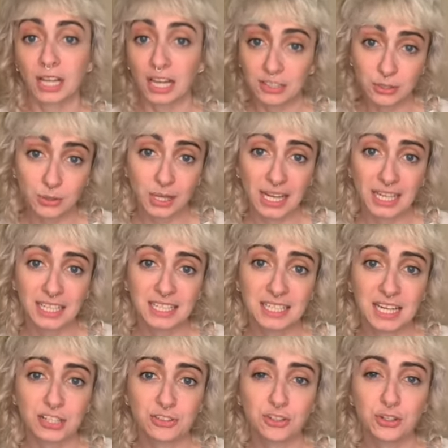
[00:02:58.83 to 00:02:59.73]

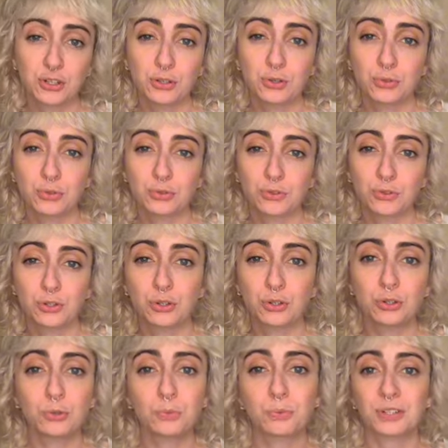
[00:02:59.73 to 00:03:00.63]
Radio-Canada chose
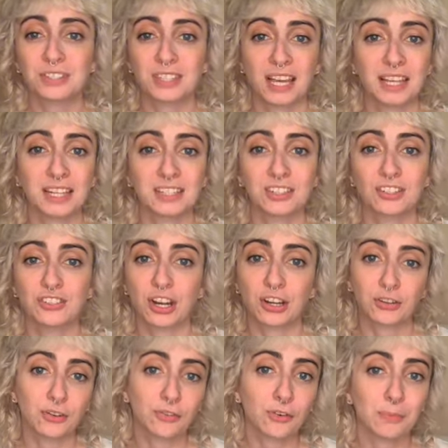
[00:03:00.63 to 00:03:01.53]
to present
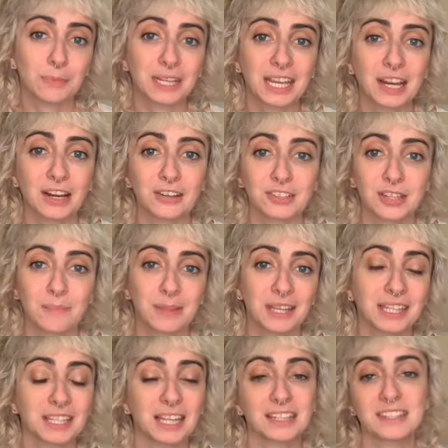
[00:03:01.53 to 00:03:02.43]
gender-affirming care as
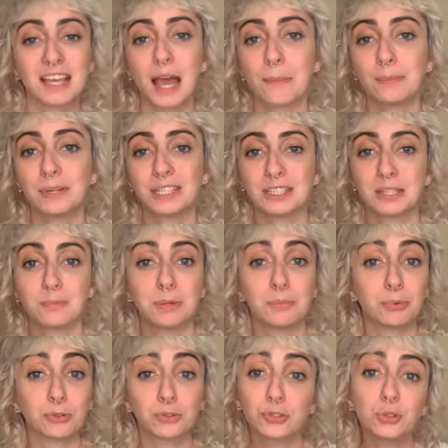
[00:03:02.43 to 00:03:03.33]
something that's happening to
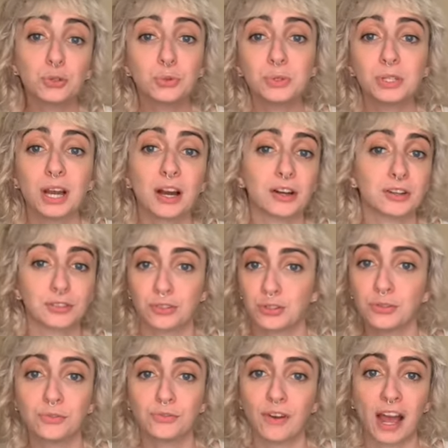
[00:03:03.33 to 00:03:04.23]
people too young,
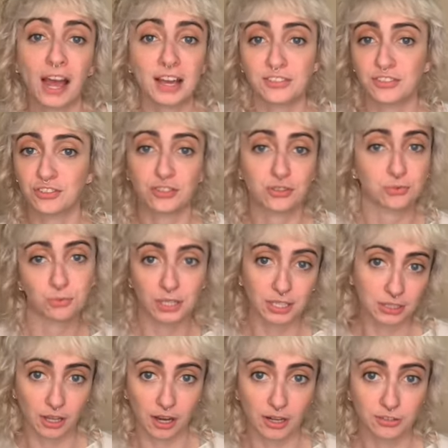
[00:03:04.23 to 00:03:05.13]
too fast, just
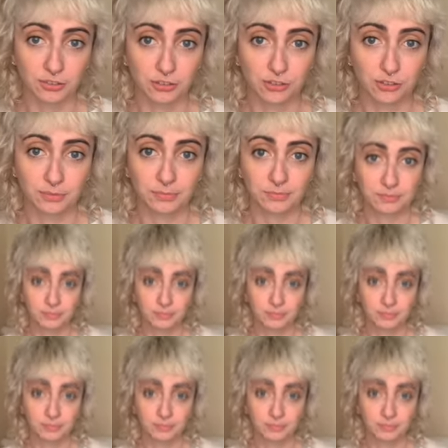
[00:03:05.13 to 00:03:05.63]
writ large.